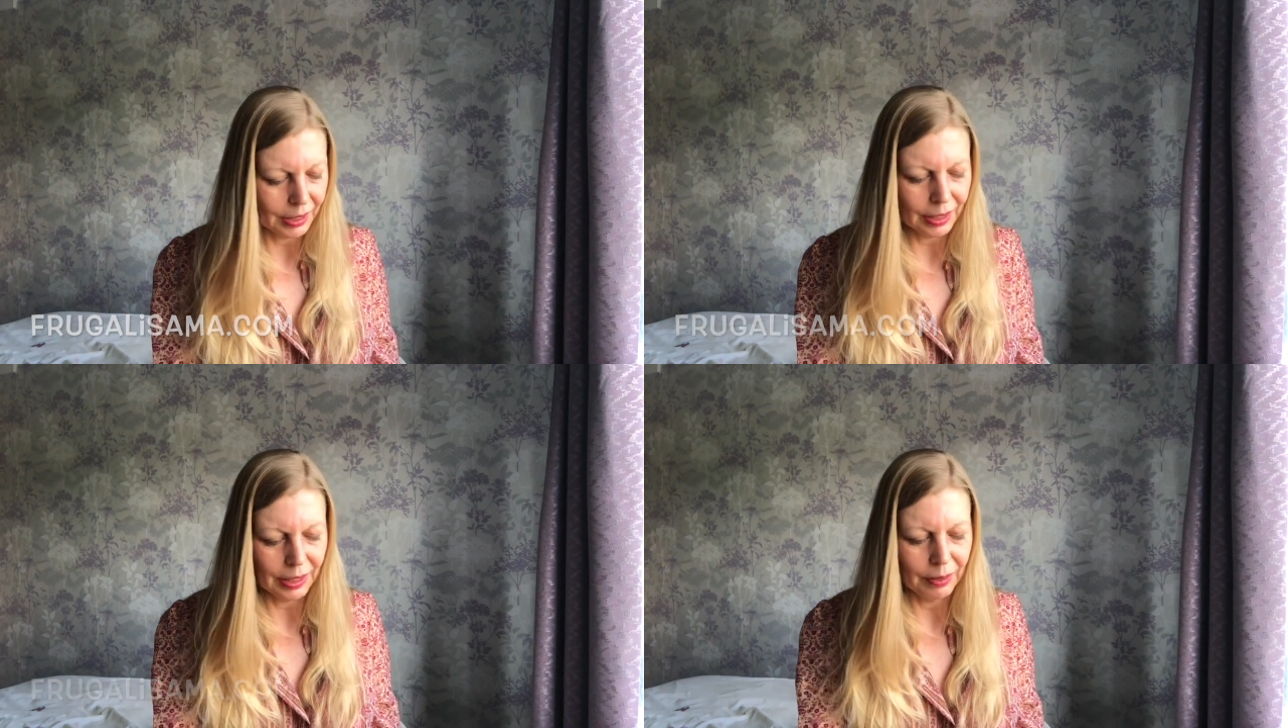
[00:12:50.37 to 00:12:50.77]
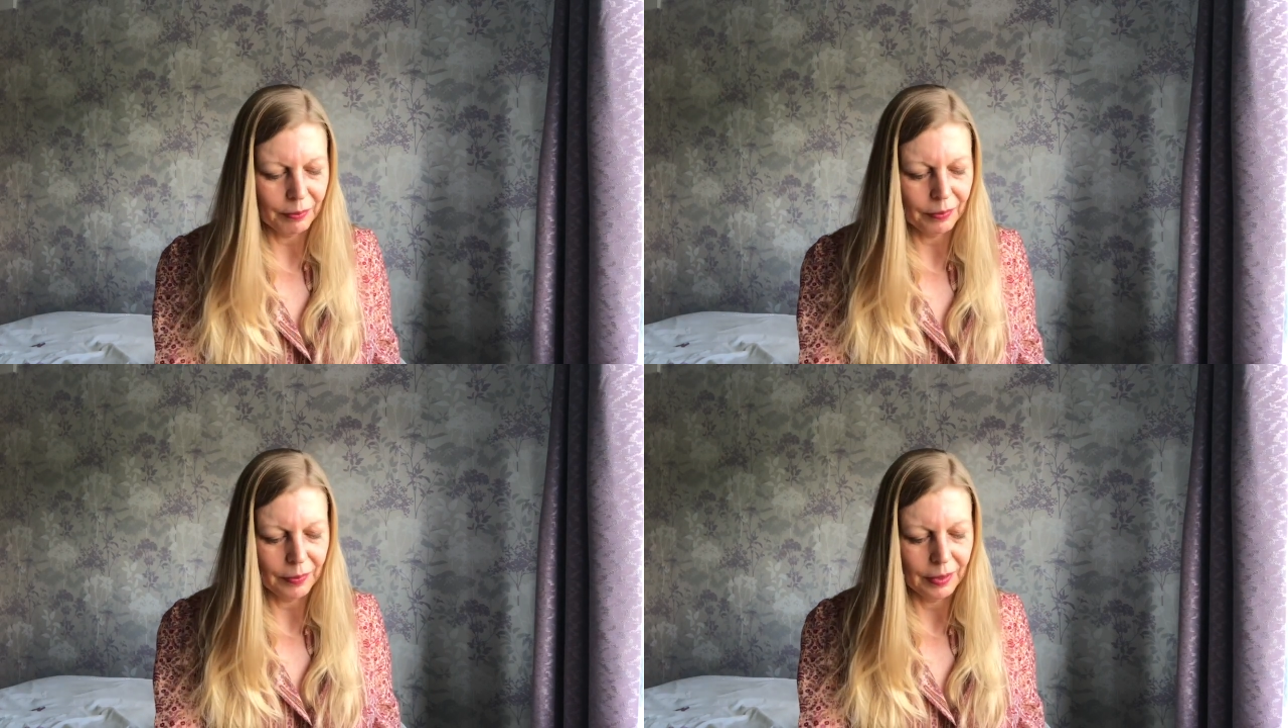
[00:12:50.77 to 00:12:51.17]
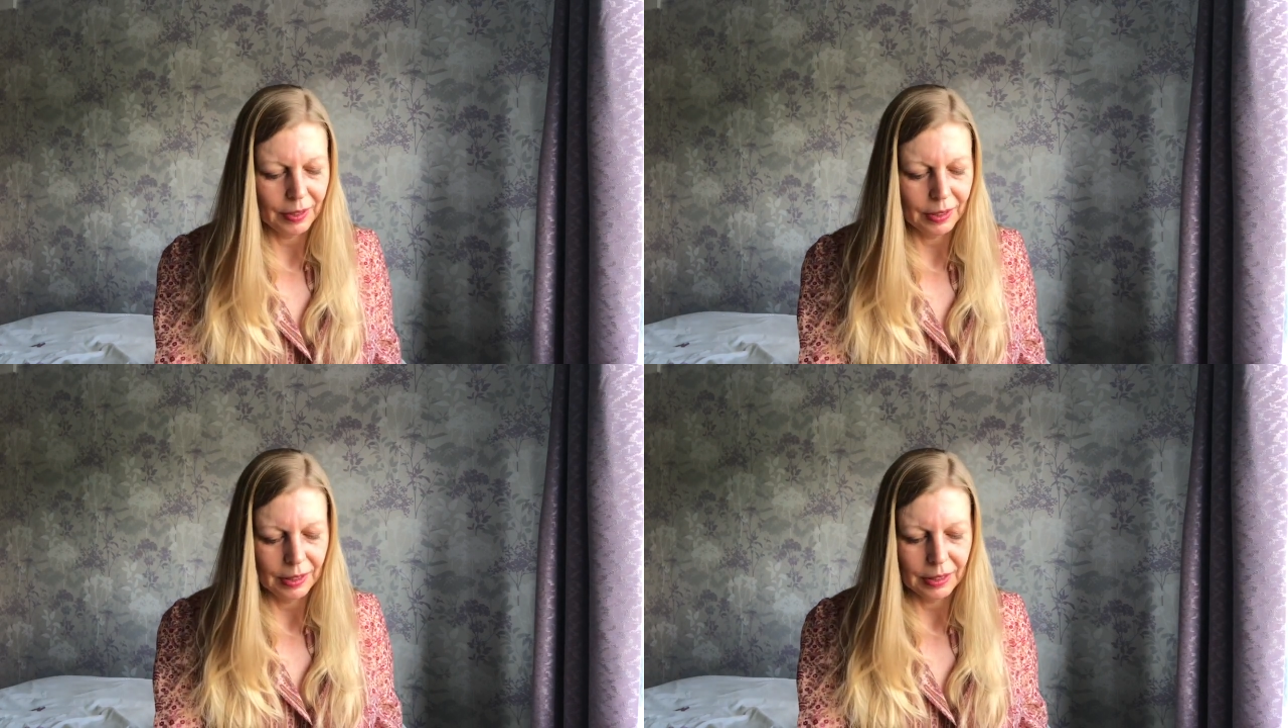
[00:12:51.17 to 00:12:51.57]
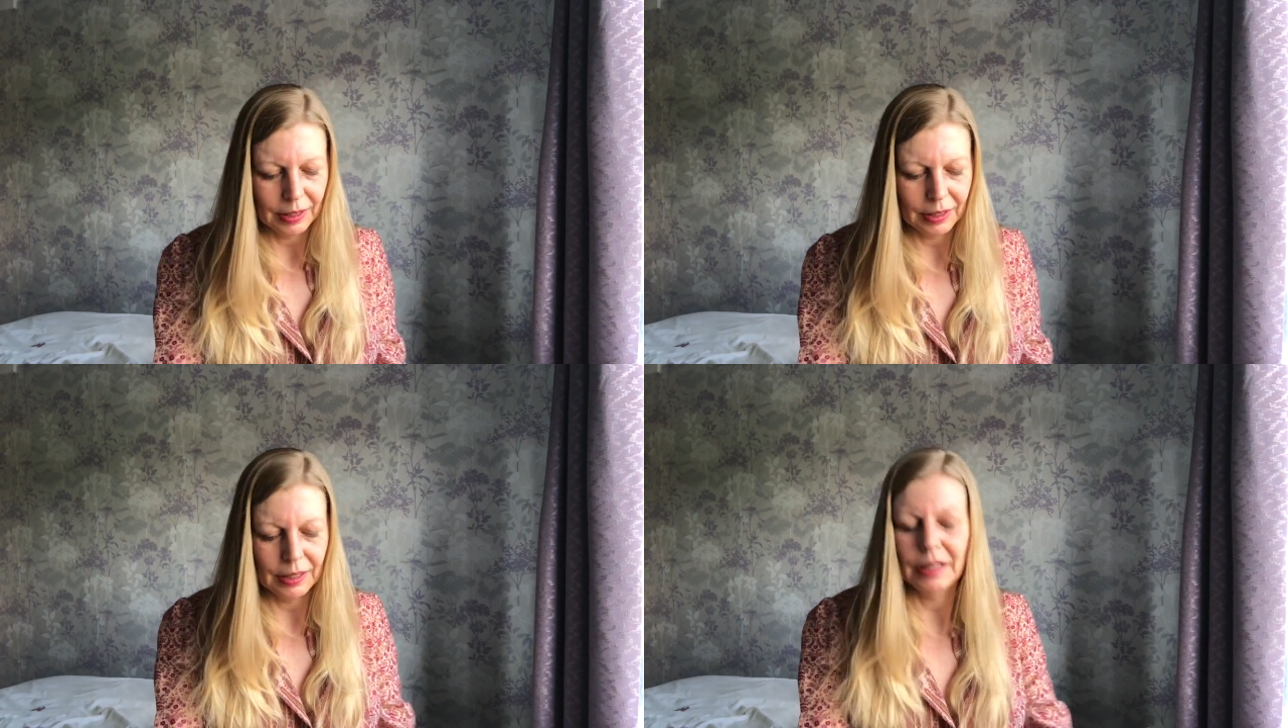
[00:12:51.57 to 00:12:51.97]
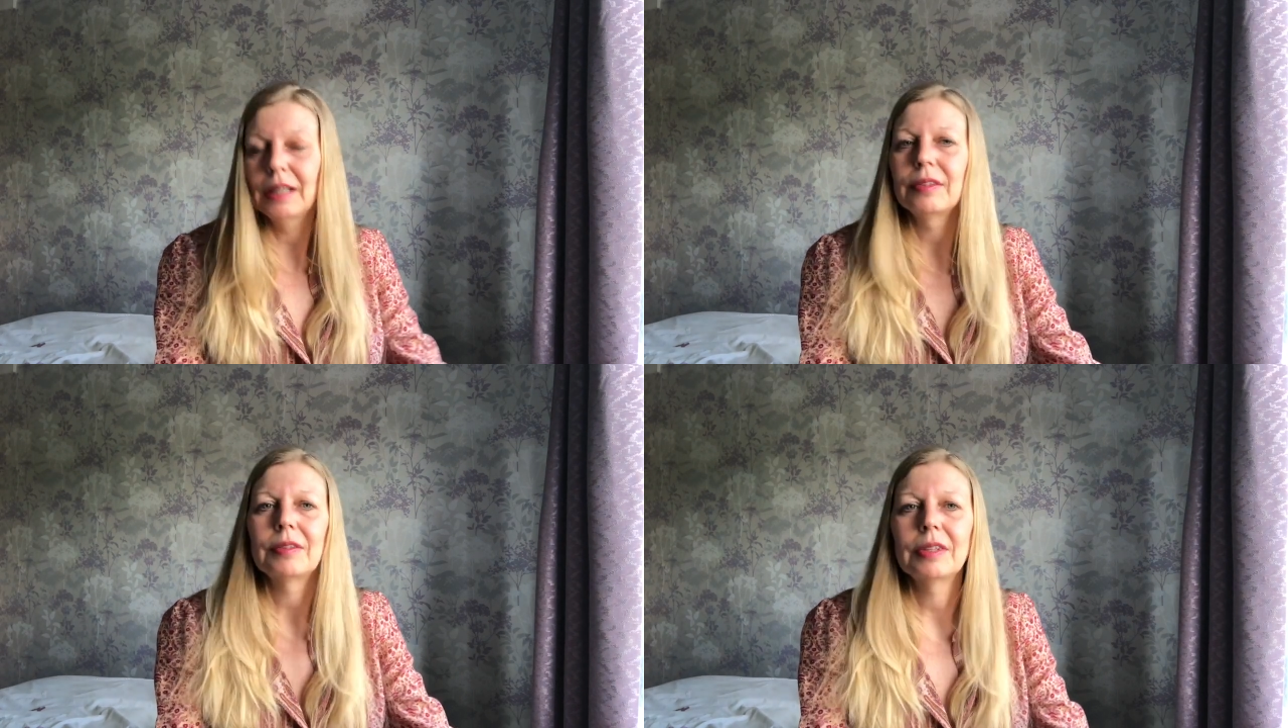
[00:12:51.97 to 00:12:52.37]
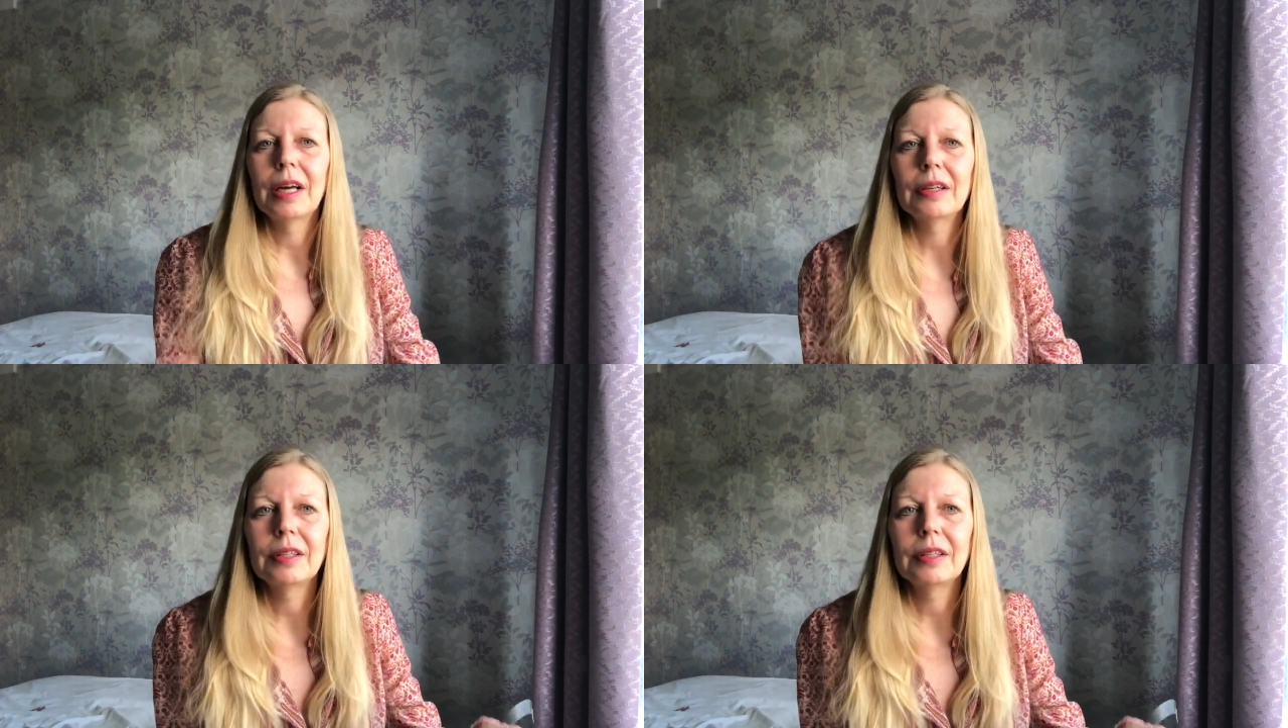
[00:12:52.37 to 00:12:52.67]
and it is, yeah,